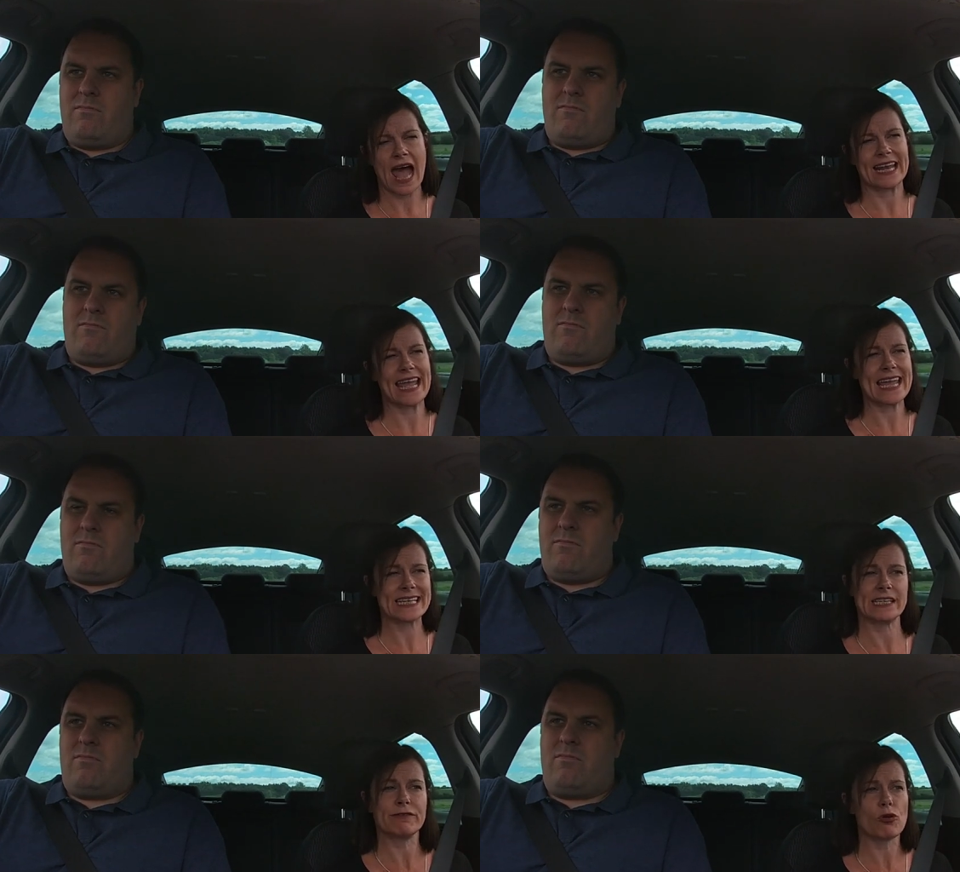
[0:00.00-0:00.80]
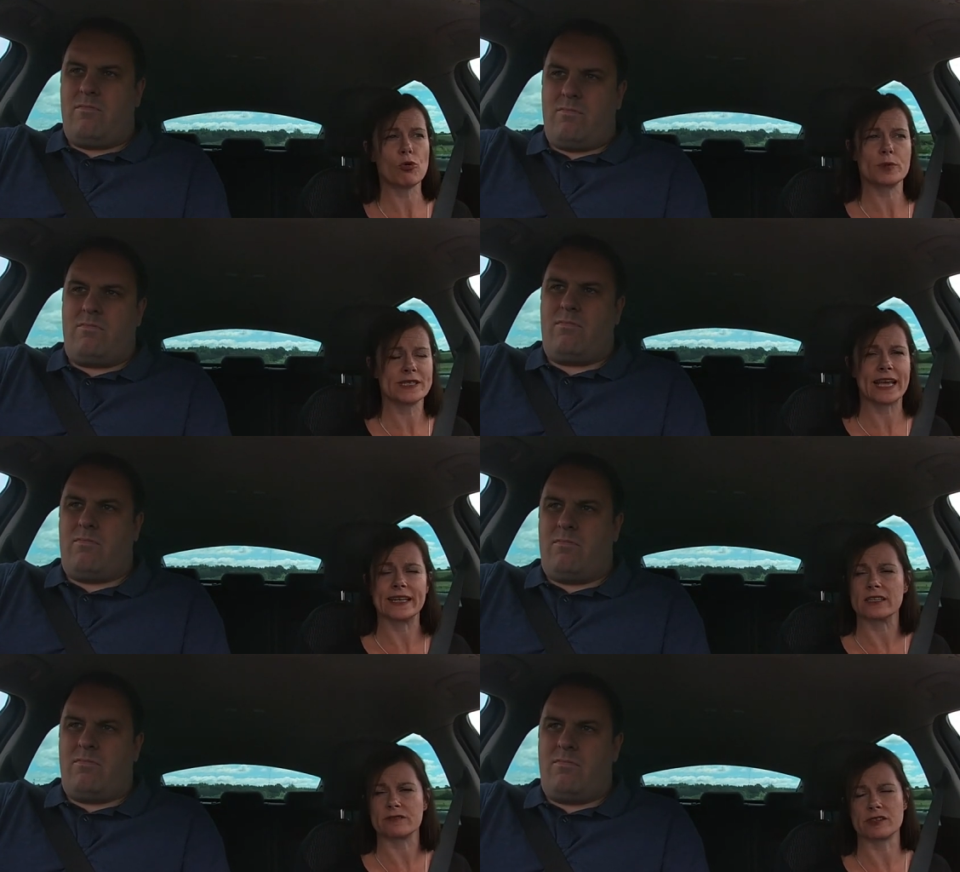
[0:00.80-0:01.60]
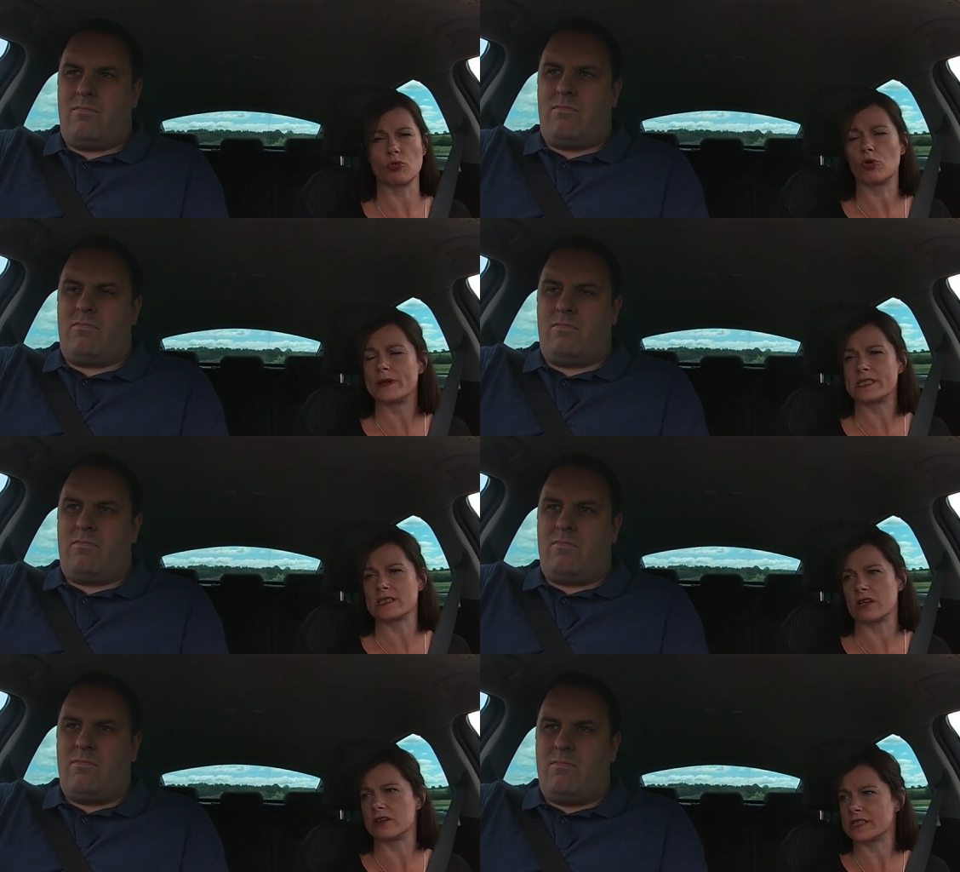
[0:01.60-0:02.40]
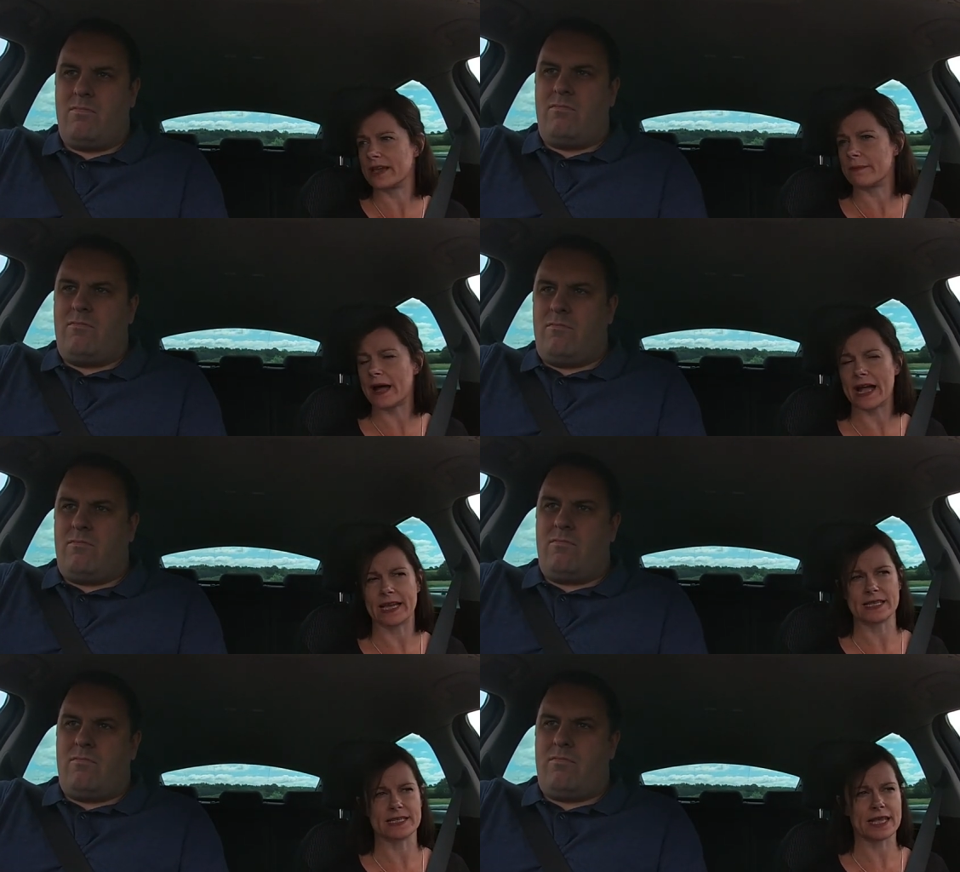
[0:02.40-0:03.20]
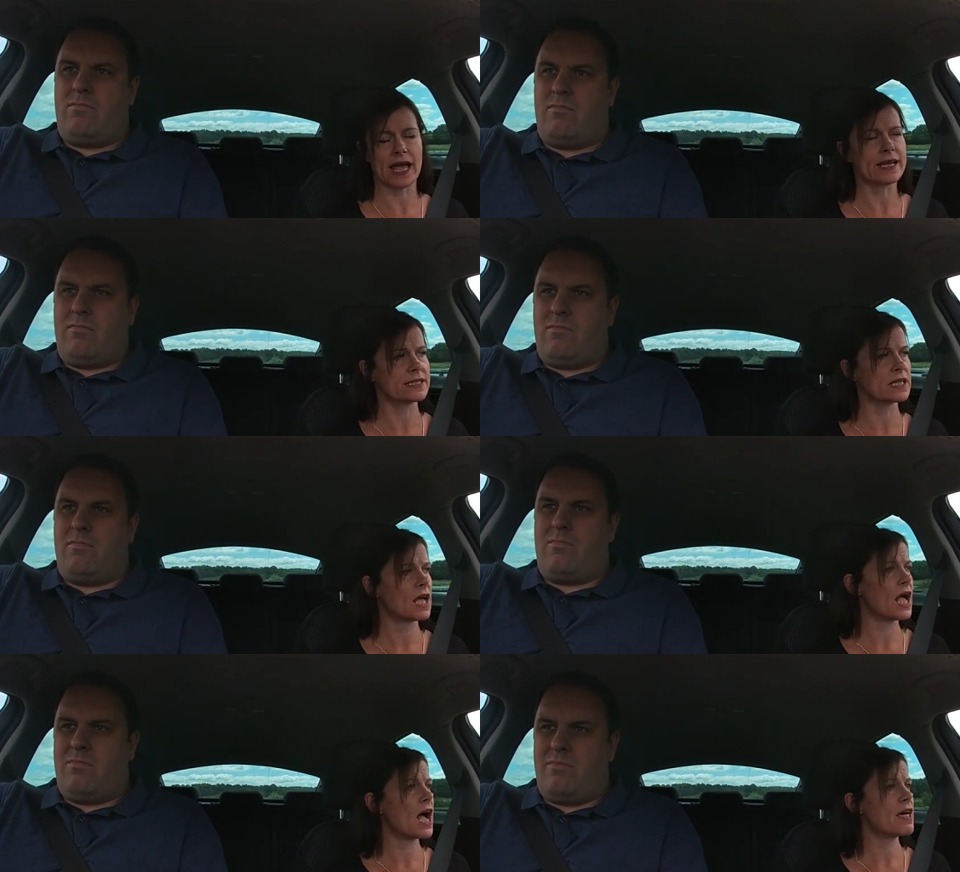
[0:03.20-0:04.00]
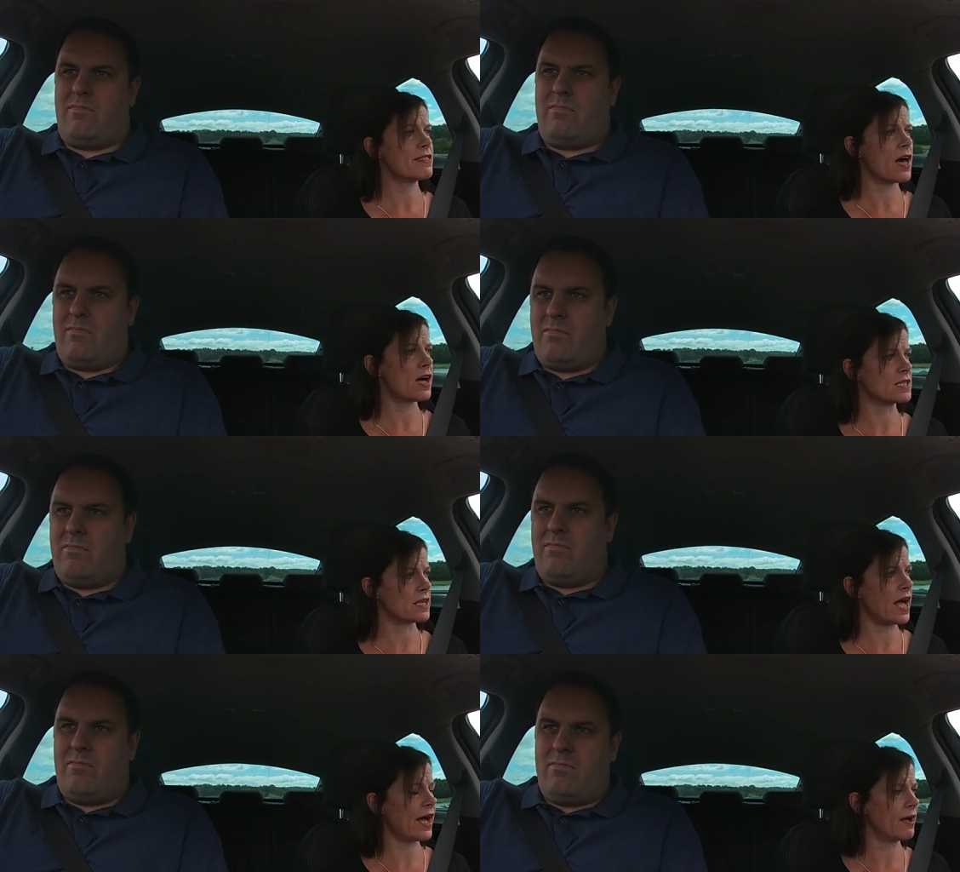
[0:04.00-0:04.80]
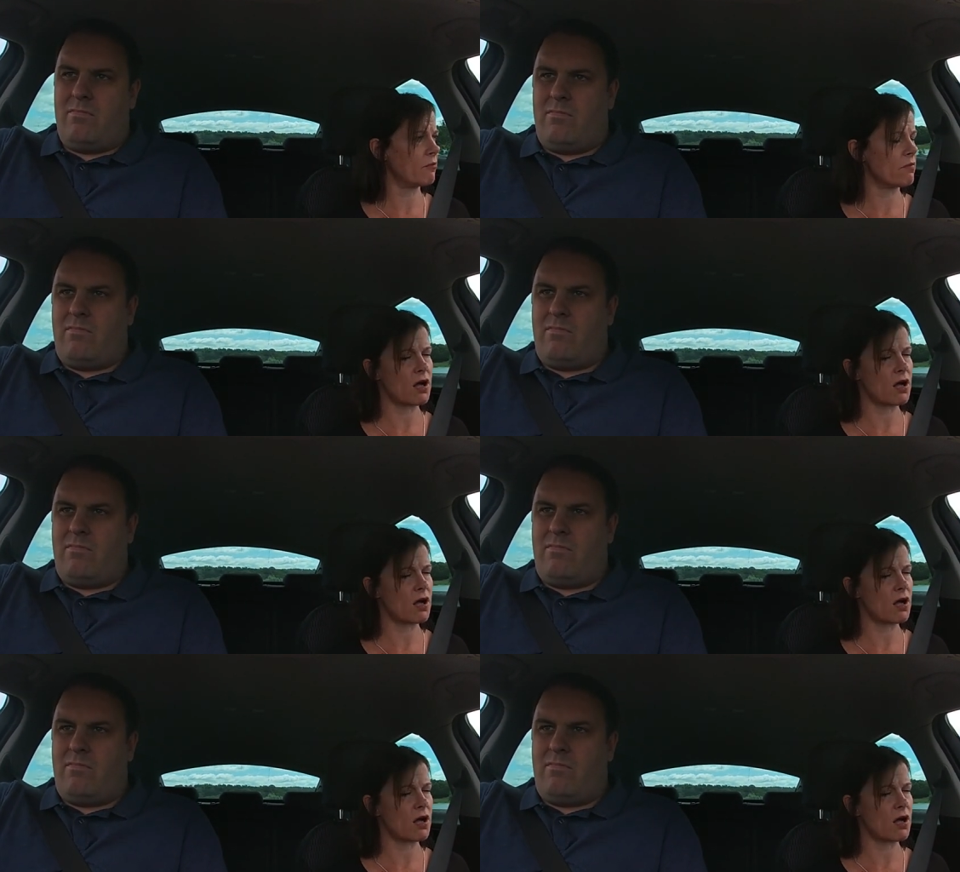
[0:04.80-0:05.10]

Speaker 1: and 84% of small business owners came back and said that um,